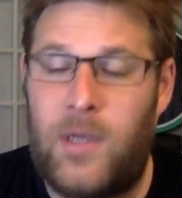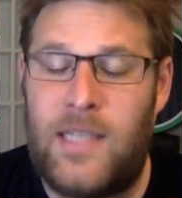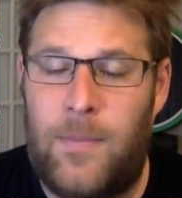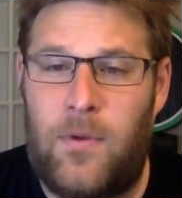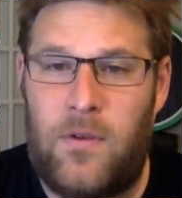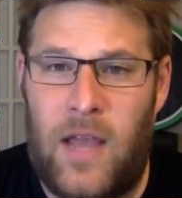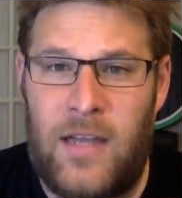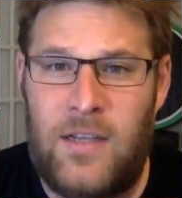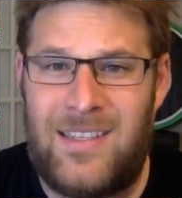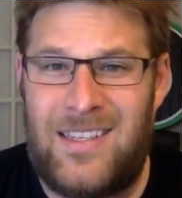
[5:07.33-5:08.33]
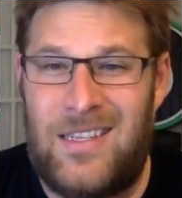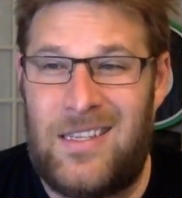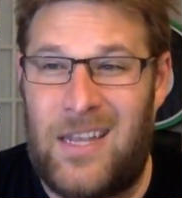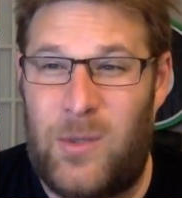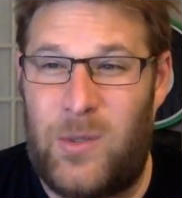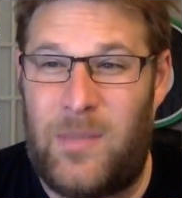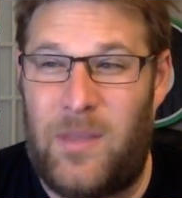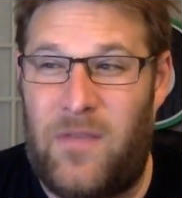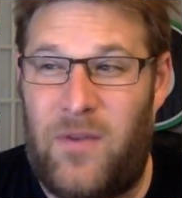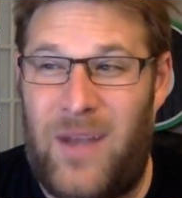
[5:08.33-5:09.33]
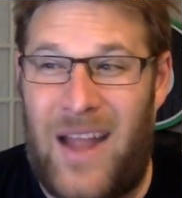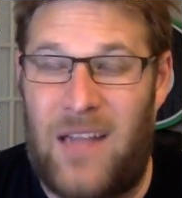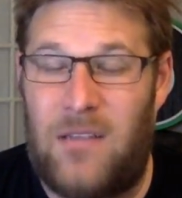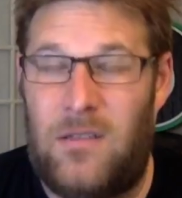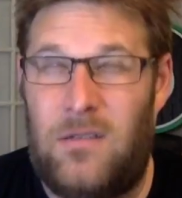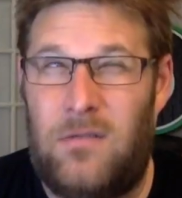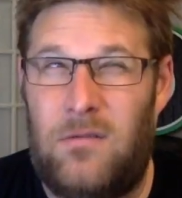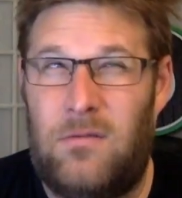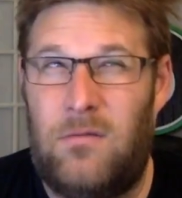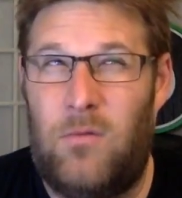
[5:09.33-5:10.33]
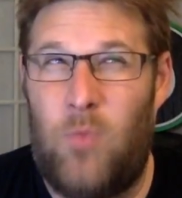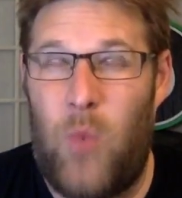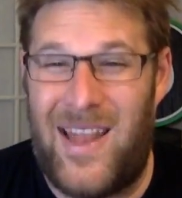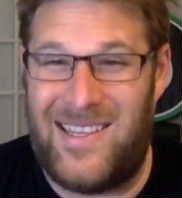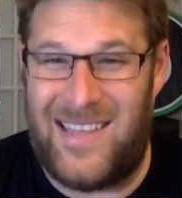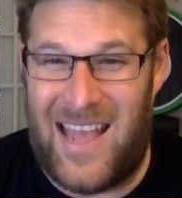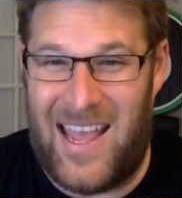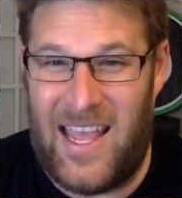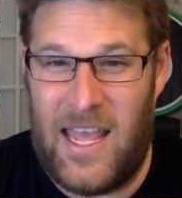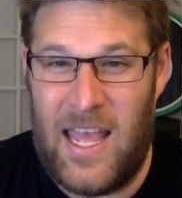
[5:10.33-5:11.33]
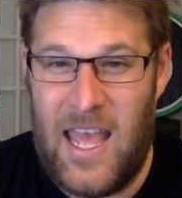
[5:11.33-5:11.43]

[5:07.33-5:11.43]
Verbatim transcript: example, I just scheduled something for next Wednesday,